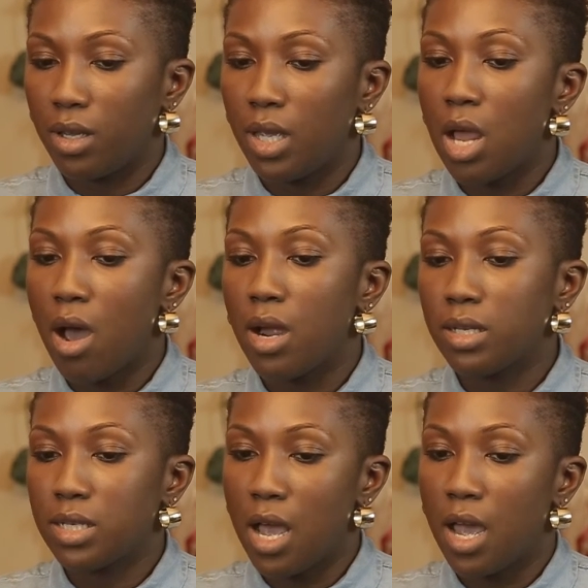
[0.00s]
in our
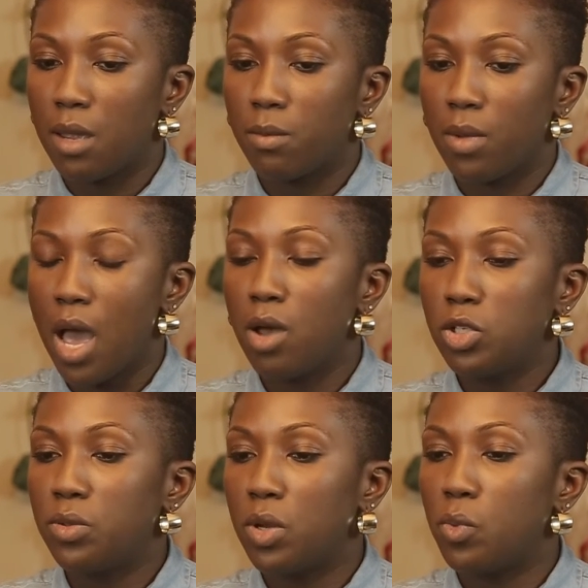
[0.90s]
time, how do
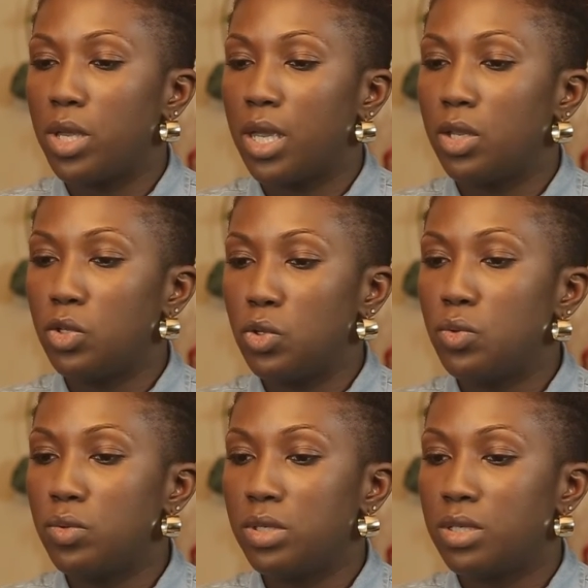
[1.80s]
you think we can
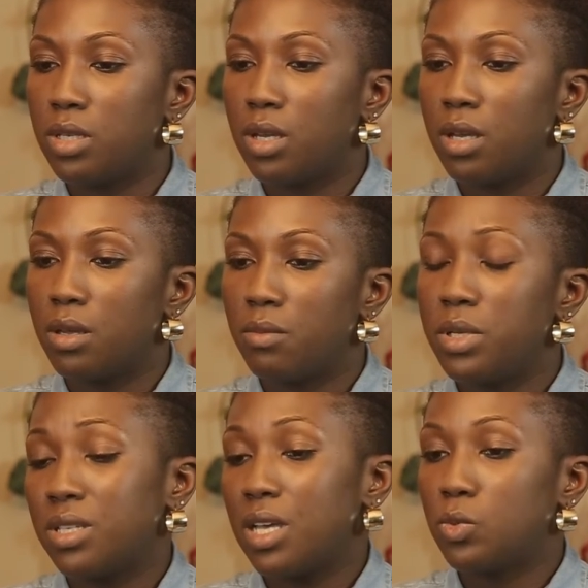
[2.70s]
use,
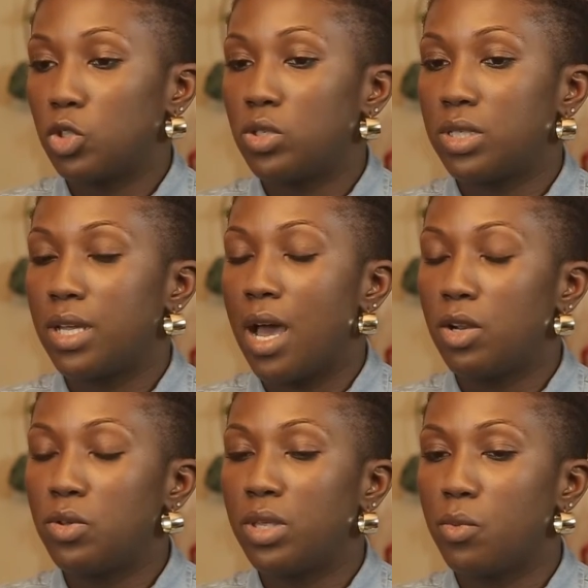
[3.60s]
besides what you said, how
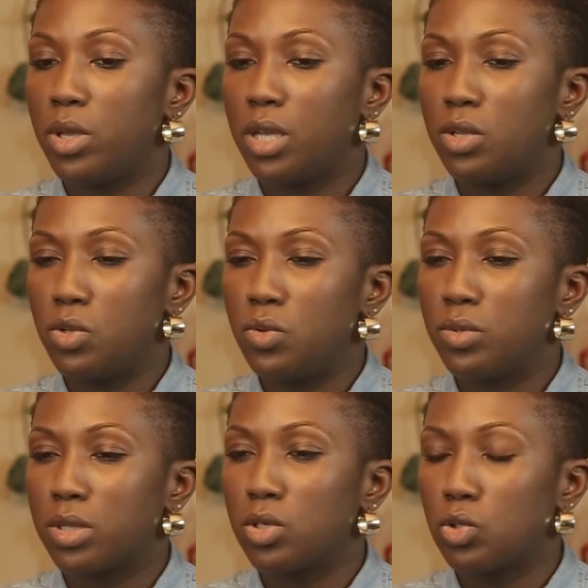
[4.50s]
do you think we can
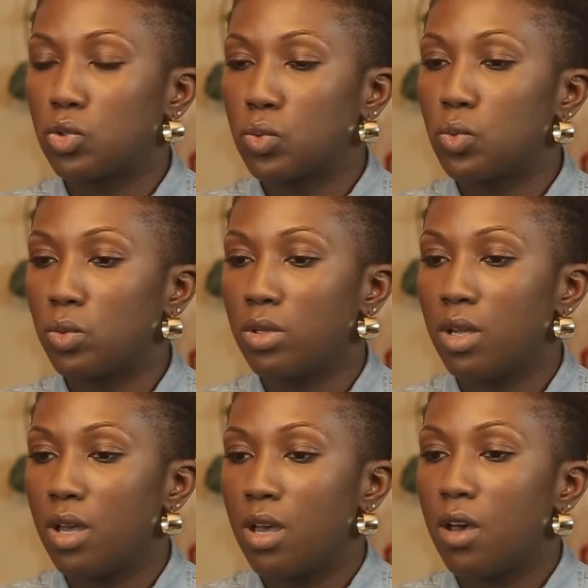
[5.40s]
use this tool
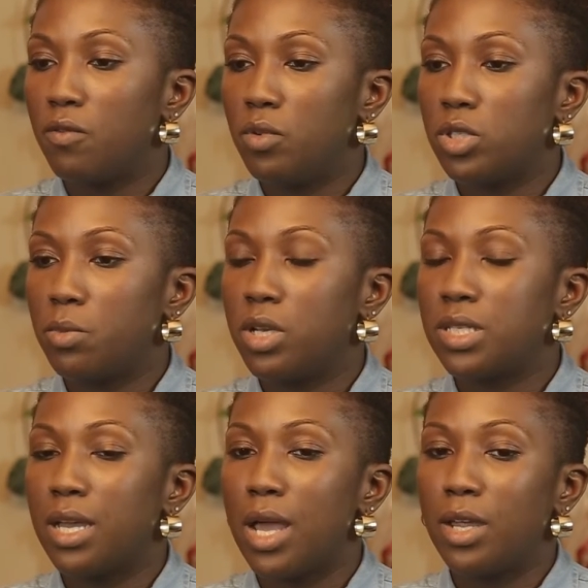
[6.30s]
of music? Because
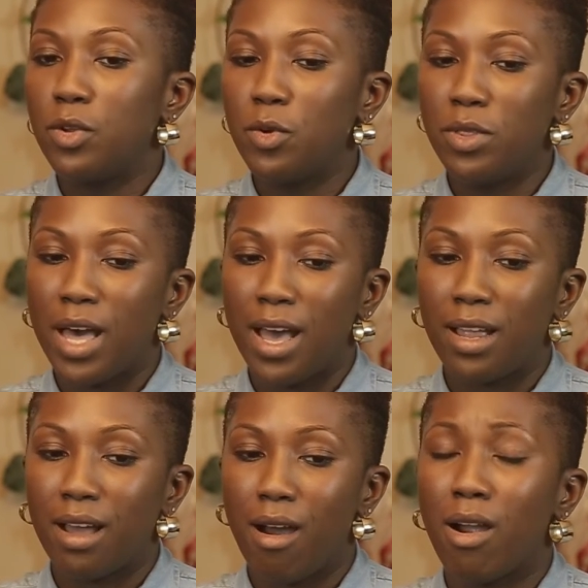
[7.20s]
I, I know
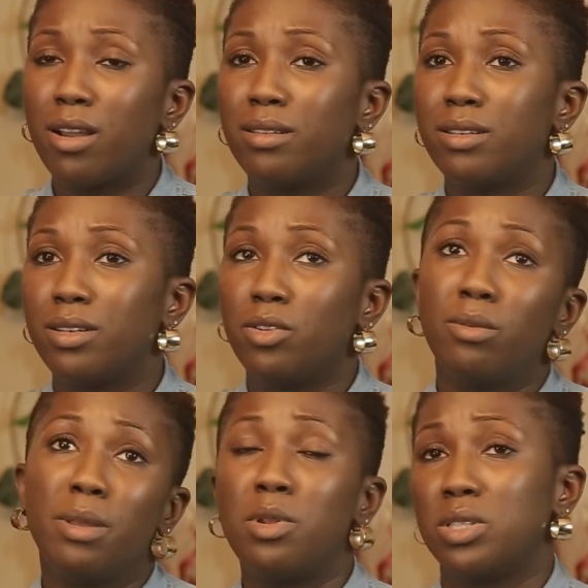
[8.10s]
that our, you know,
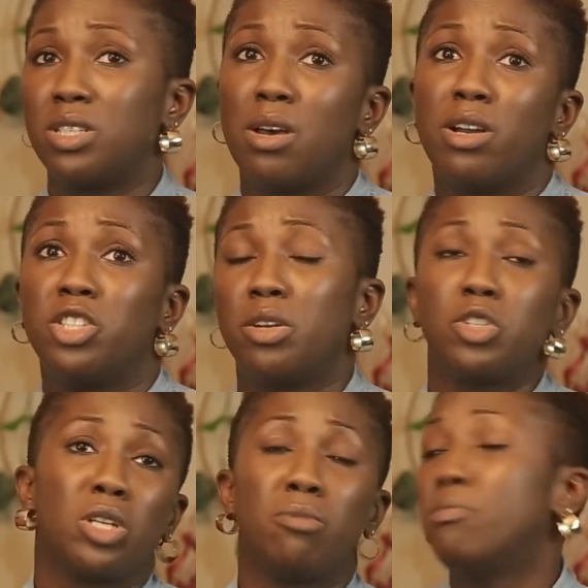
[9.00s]
let me not say our
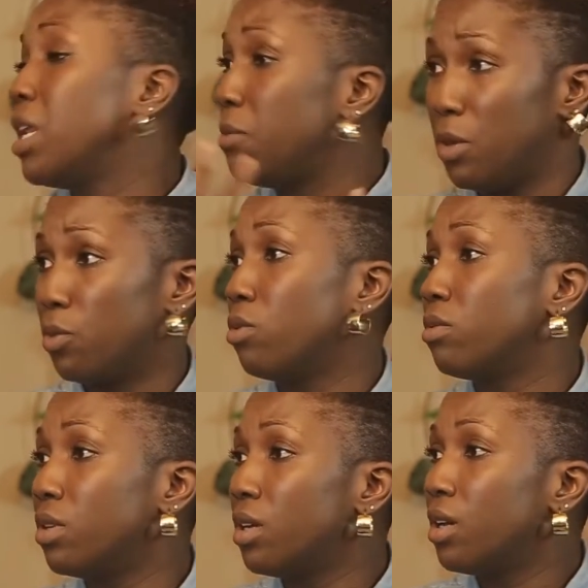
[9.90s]
generation, many people,
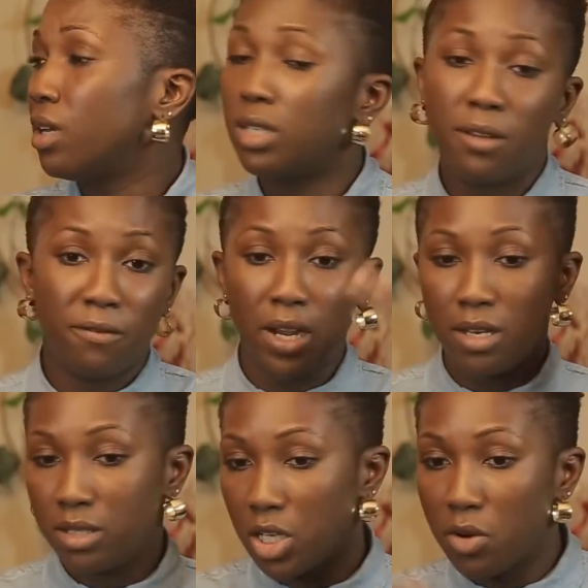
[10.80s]
mm.
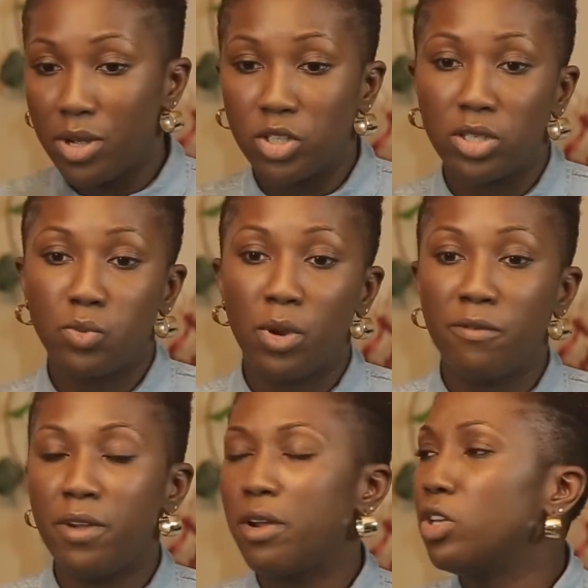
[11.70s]
different generations were
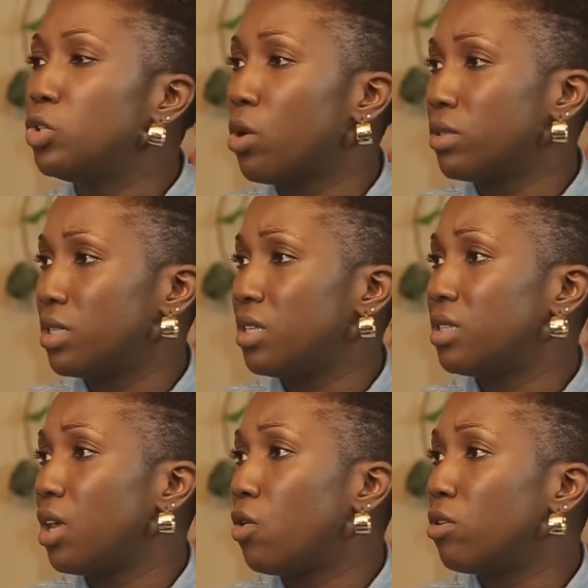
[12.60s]
very drawn to this
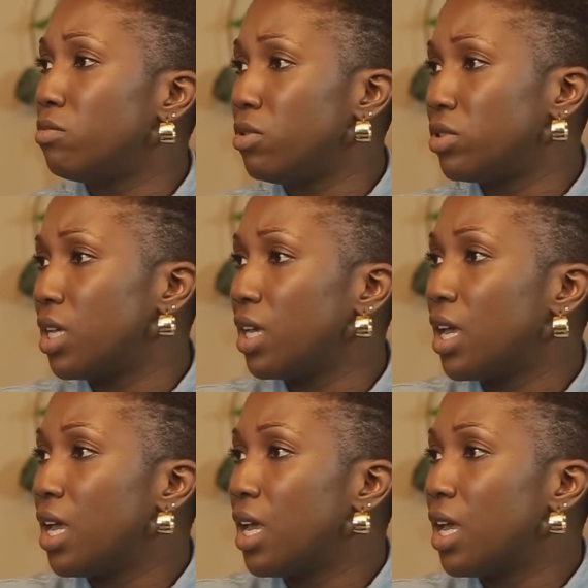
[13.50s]
thing called music.